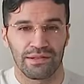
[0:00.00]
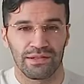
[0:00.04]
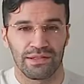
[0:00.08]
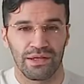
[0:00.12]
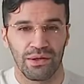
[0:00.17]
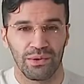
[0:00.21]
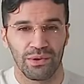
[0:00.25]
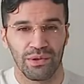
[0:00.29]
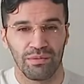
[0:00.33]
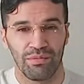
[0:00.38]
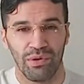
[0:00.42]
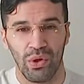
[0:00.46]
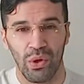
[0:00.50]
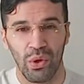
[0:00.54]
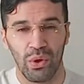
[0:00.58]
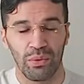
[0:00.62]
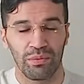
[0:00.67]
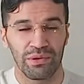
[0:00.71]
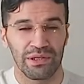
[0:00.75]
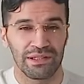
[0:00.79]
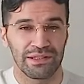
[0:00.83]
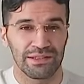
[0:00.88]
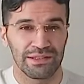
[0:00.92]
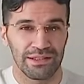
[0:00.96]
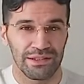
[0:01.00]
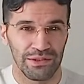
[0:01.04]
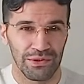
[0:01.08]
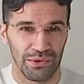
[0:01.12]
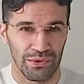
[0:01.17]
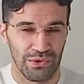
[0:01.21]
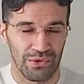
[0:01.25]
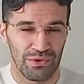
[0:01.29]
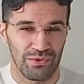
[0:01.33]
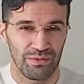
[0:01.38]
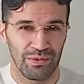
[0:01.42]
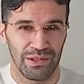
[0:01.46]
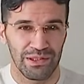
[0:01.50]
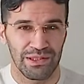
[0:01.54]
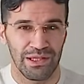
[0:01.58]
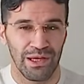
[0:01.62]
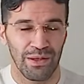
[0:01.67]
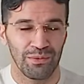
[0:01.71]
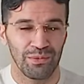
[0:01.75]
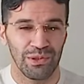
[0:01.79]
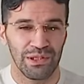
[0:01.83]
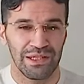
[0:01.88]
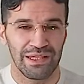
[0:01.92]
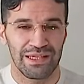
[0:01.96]
So the poem continues, but
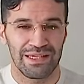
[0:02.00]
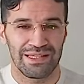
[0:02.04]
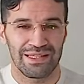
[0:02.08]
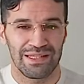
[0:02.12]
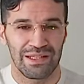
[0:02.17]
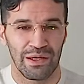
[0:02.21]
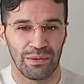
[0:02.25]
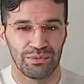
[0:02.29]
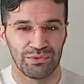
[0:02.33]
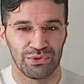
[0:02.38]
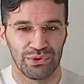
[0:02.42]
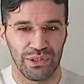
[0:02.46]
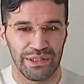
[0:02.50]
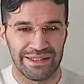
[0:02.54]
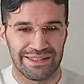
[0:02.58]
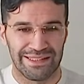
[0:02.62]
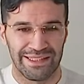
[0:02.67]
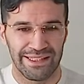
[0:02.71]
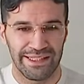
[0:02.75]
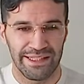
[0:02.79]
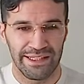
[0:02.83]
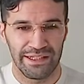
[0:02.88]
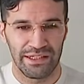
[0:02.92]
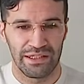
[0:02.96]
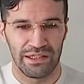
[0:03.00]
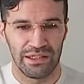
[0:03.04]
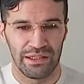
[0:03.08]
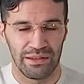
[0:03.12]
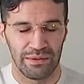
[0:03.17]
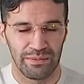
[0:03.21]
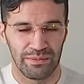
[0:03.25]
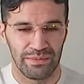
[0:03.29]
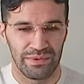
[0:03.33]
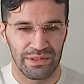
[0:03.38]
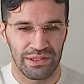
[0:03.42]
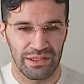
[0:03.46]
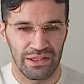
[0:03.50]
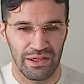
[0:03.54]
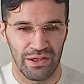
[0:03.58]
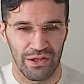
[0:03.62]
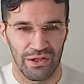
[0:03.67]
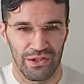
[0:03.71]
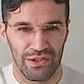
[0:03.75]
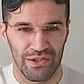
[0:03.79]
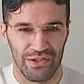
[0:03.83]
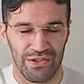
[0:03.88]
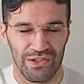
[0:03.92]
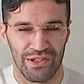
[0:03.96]
I'm gonna stop right here
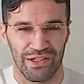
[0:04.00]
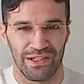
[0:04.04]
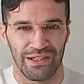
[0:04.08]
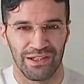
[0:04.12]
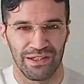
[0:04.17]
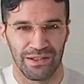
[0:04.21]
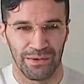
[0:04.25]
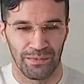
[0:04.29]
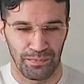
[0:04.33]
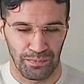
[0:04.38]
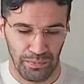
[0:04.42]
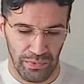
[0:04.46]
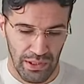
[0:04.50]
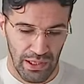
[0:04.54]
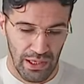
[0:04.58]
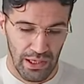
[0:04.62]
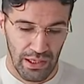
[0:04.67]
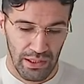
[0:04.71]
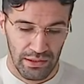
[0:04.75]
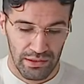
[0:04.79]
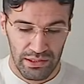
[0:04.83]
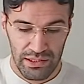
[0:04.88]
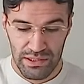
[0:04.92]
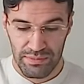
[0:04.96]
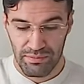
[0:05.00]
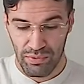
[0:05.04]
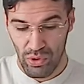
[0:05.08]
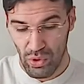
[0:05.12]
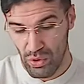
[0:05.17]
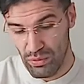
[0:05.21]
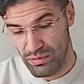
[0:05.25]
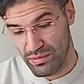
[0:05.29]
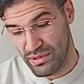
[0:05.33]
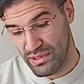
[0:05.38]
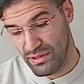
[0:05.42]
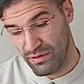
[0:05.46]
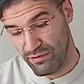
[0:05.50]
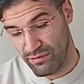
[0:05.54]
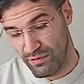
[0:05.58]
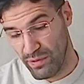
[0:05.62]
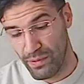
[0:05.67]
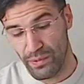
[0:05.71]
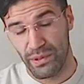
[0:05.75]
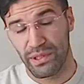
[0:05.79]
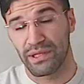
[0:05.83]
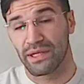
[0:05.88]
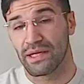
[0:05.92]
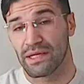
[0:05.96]
because this poem is a
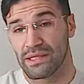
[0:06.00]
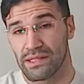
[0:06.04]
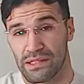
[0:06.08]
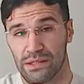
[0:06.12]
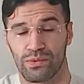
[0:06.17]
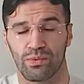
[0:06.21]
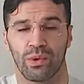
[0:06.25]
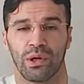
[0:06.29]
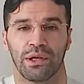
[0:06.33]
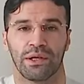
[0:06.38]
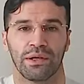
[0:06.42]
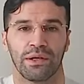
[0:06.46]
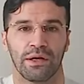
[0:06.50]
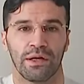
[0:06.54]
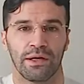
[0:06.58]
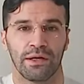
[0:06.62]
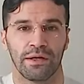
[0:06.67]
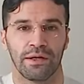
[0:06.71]
very dense one.